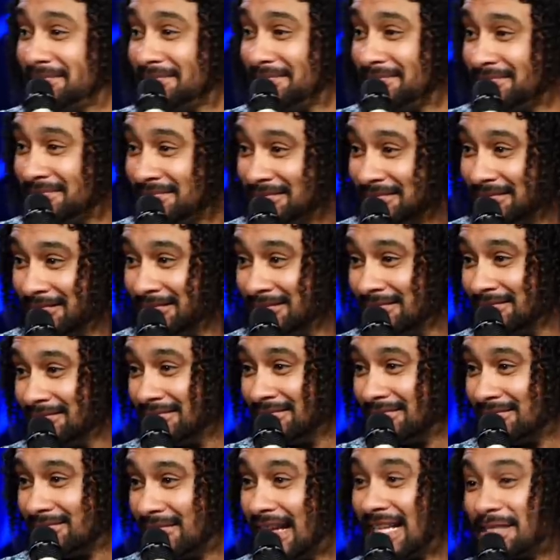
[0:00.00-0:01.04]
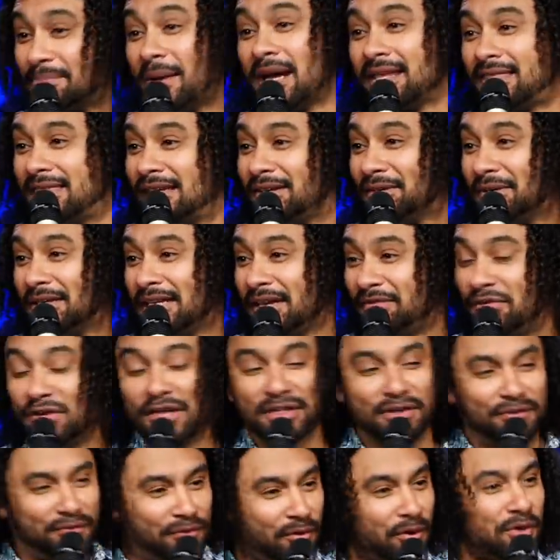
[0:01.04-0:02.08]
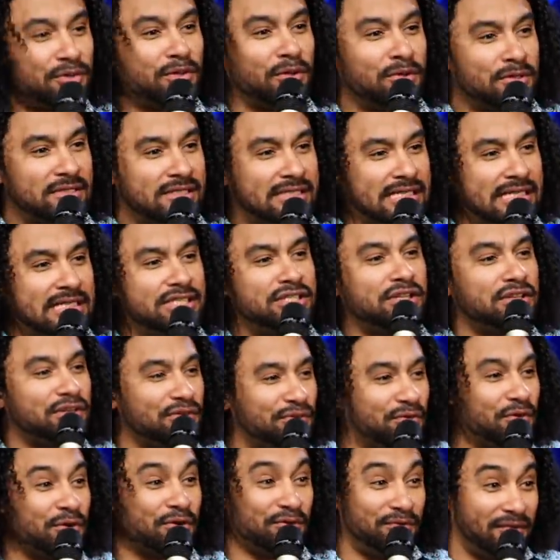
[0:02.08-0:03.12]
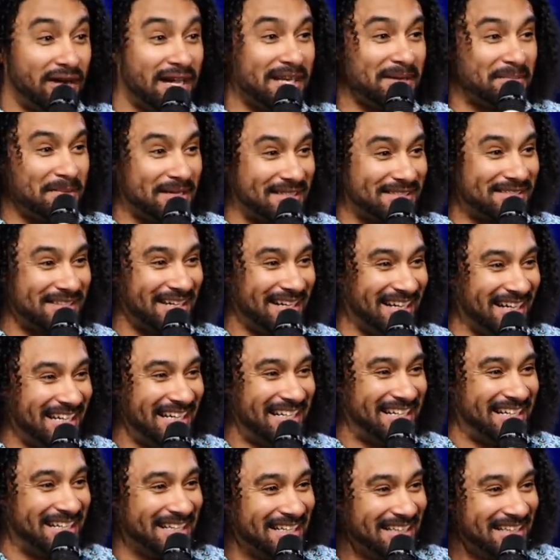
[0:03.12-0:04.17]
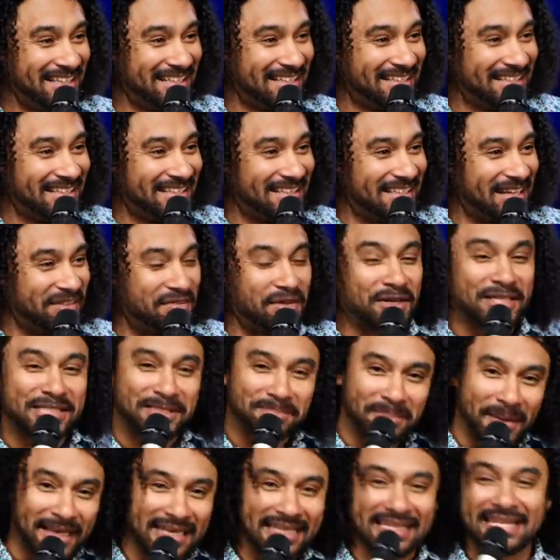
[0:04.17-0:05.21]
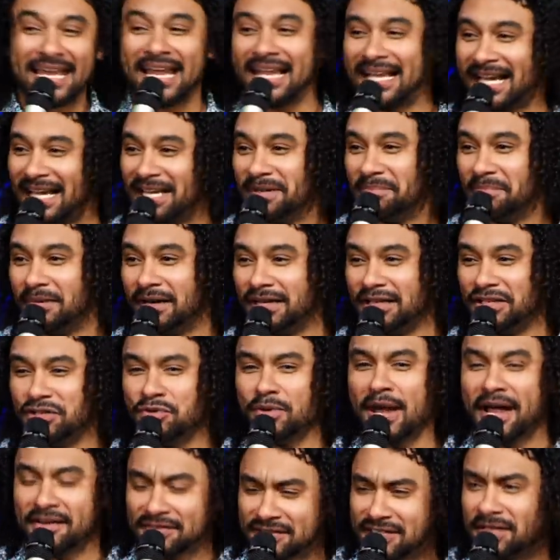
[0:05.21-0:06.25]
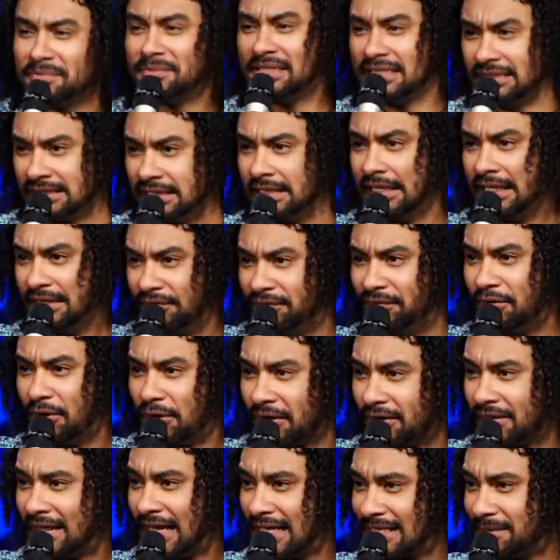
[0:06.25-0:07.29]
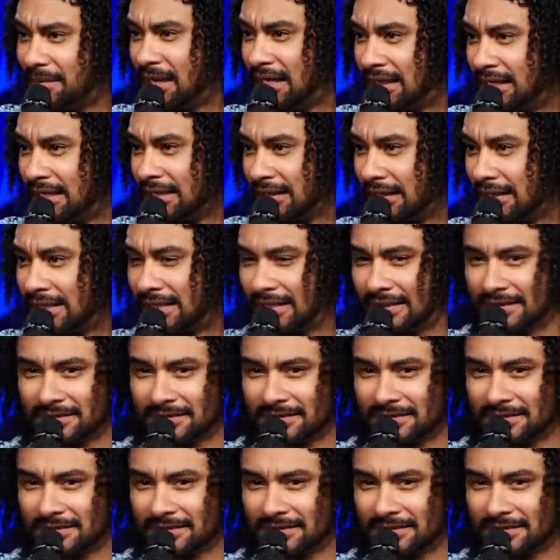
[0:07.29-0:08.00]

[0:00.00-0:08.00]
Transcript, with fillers: That's my theory. If you can afford those seats, you can afford vitamins, all right? If you're spending that kind of money, you have something to live for. That's my theory.